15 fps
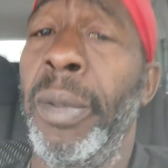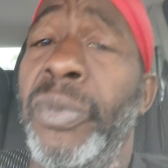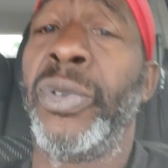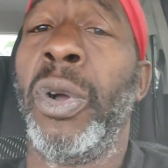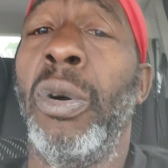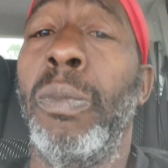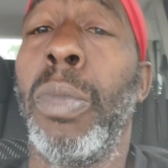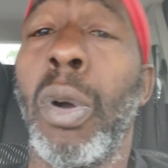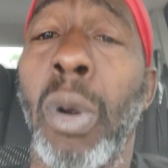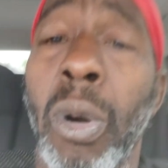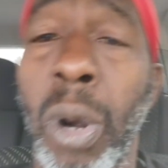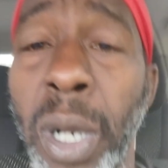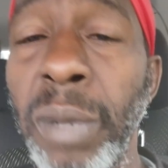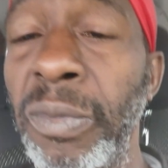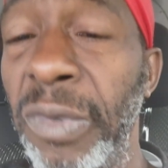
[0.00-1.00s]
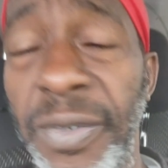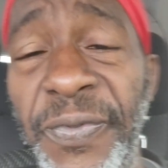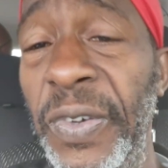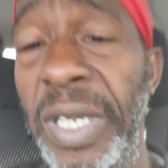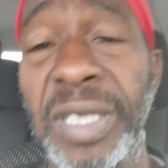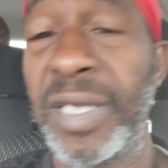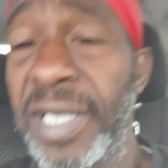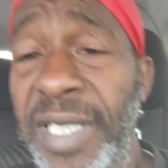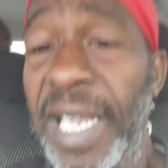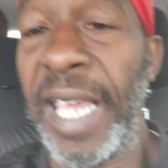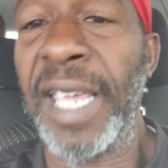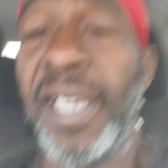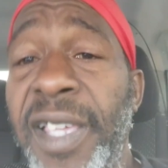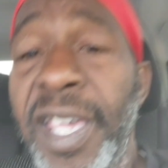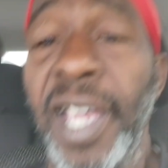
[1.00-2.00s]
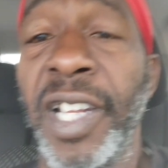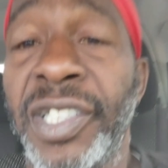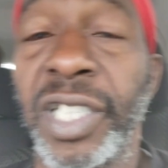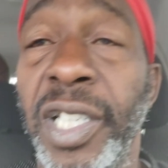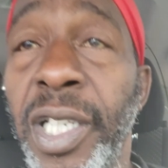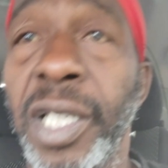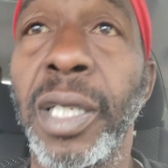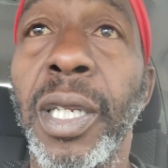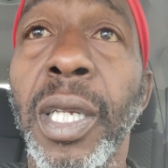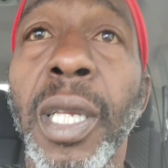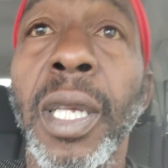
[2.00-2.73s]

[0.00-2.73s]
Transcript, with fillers: i so bored. Fuckers just ain't catching it.